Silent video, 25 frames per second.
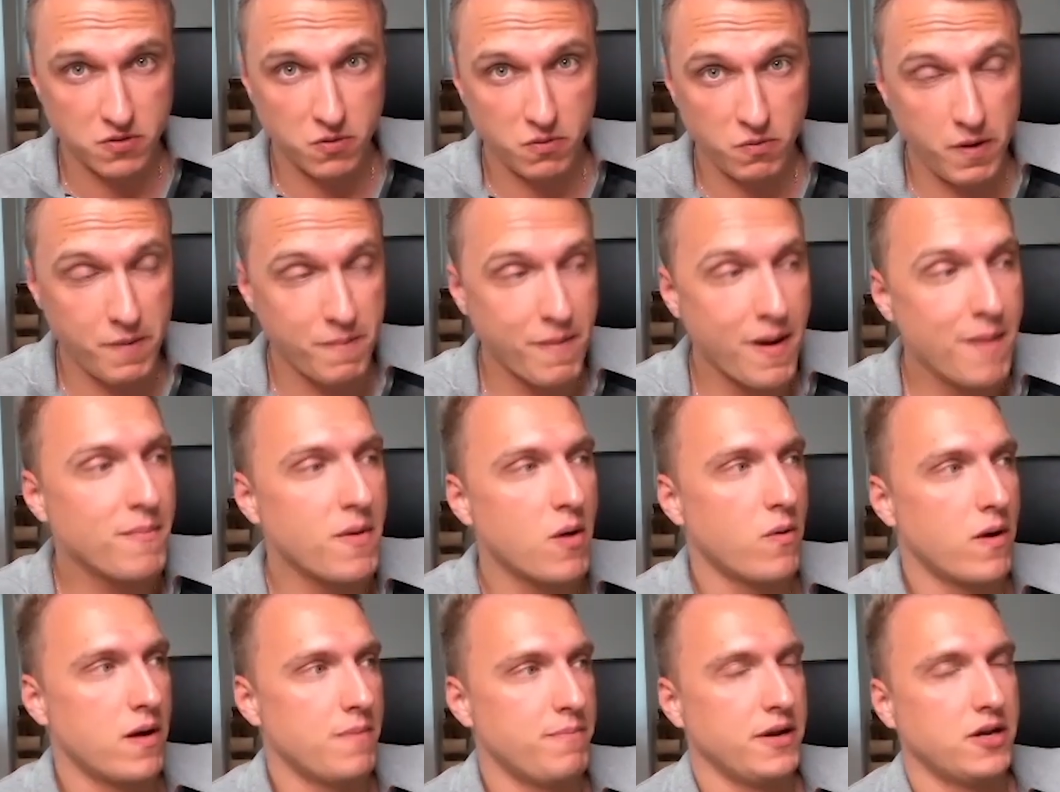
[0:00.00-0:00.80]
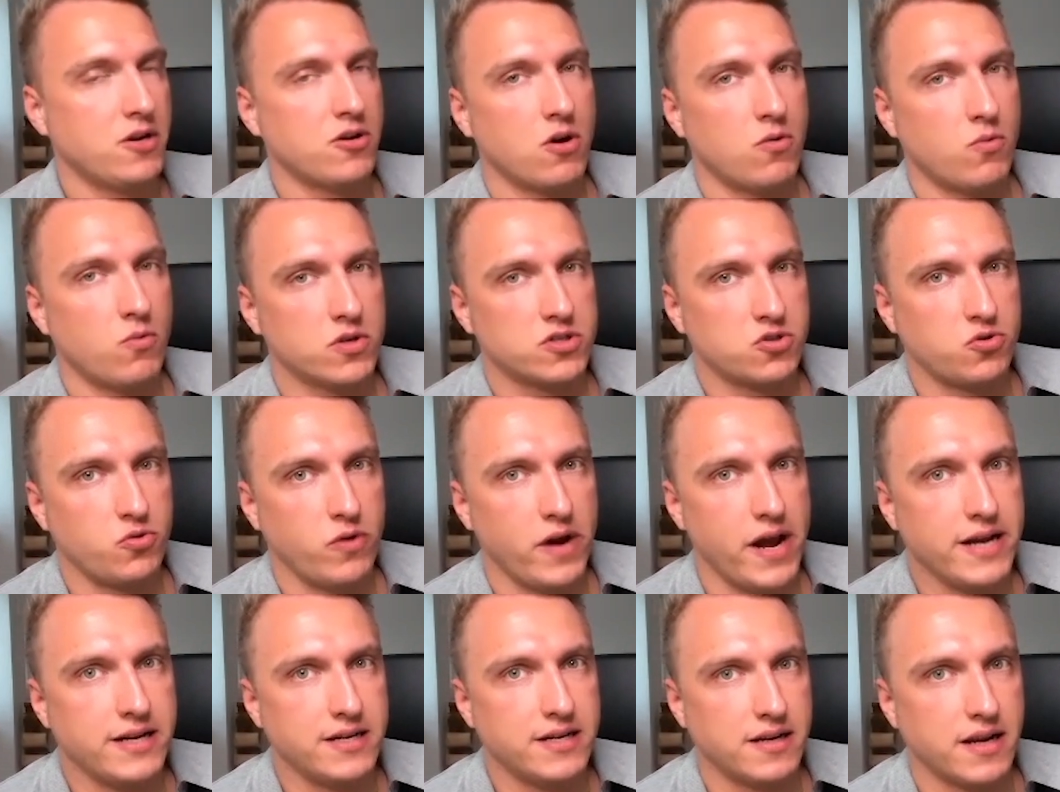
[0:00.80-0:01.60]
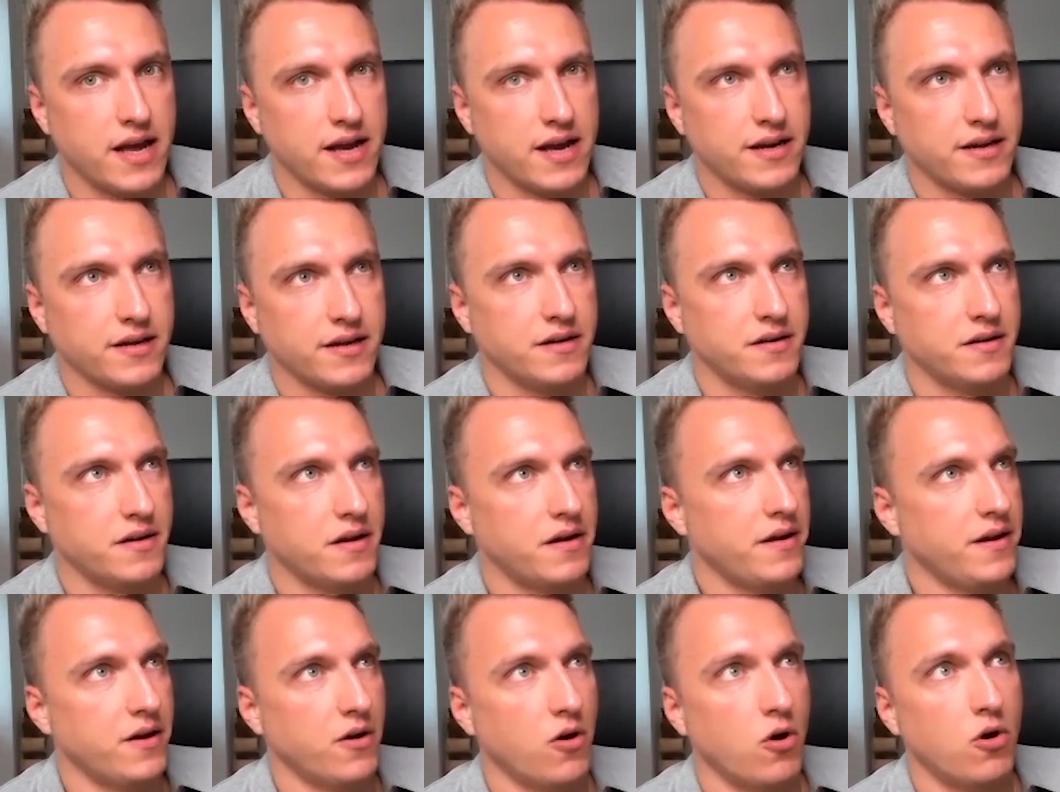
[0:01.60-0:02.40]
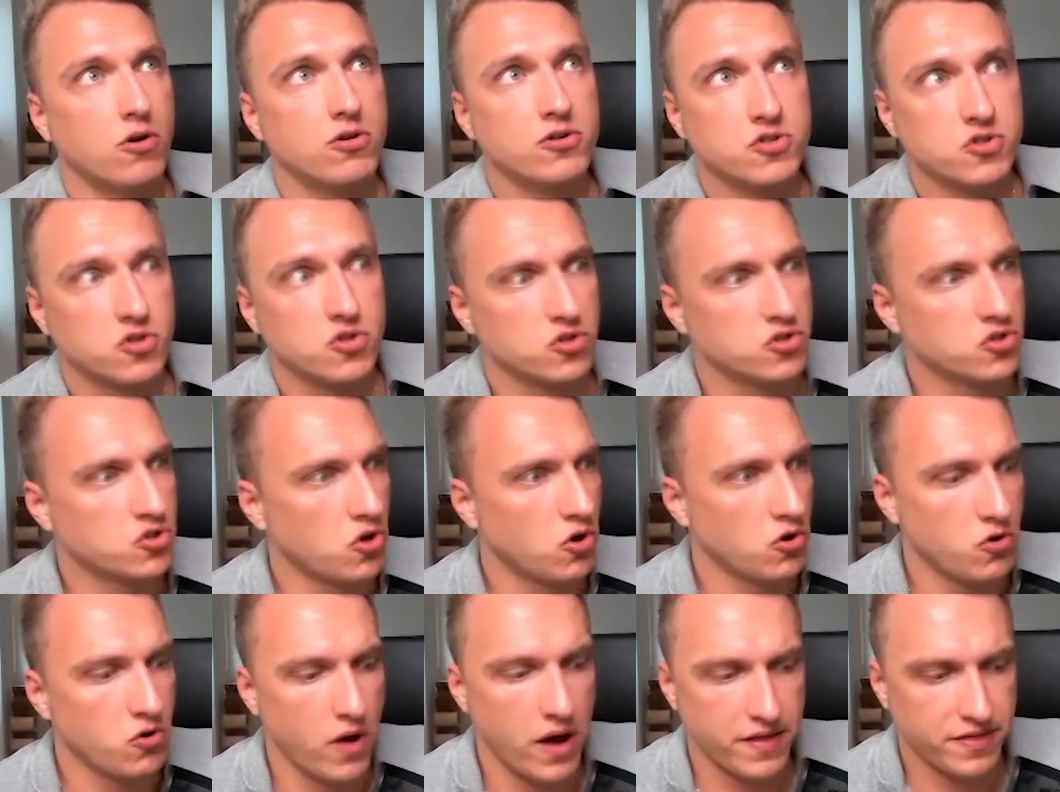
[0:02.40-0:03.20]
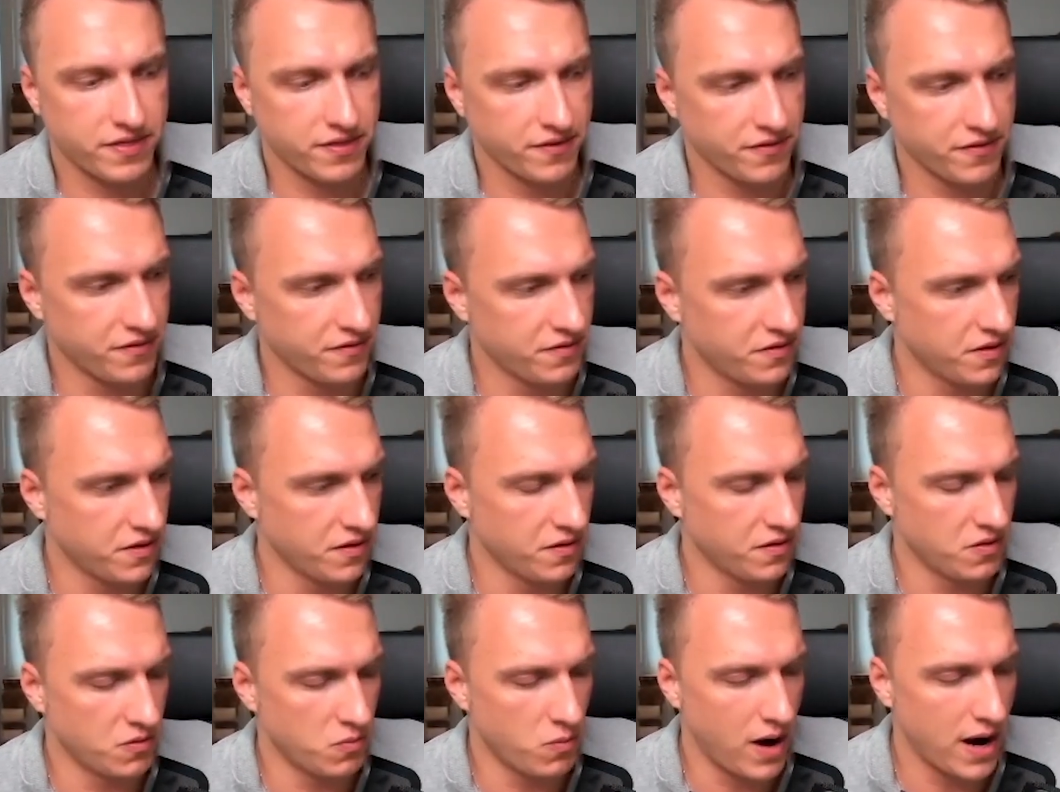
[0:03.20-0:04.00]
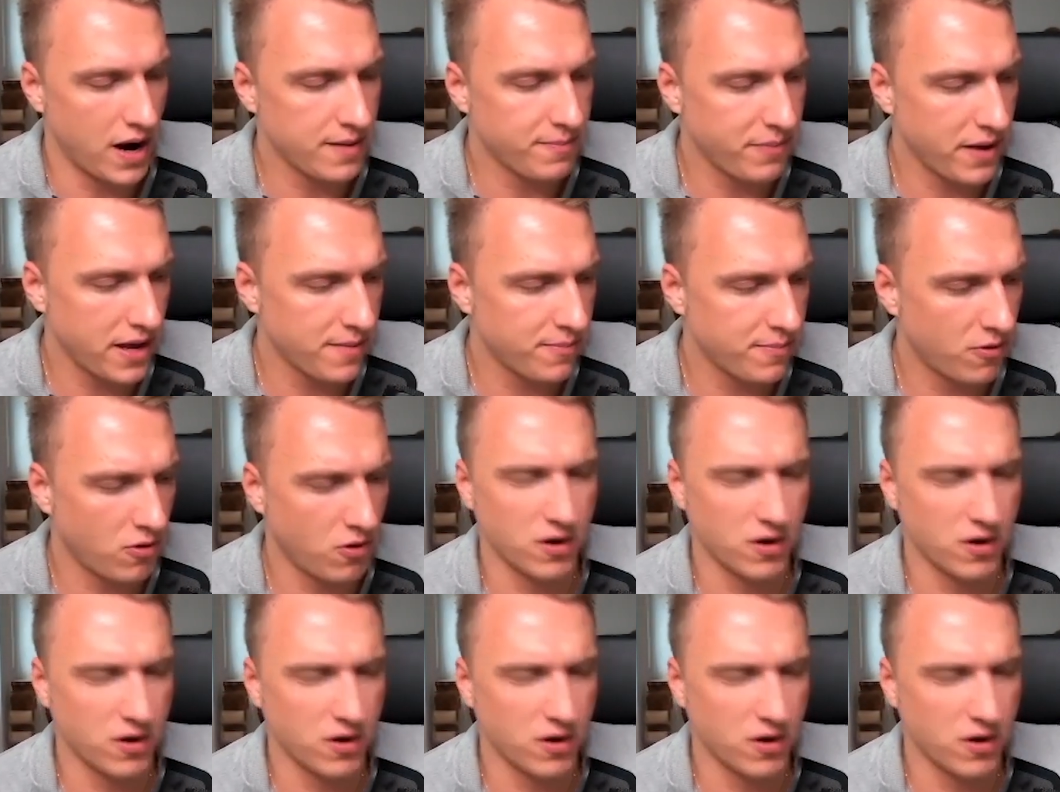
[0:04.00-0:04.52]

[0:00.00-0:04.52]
Remember when Bitcoin was created, like in August or so, you had the white paper,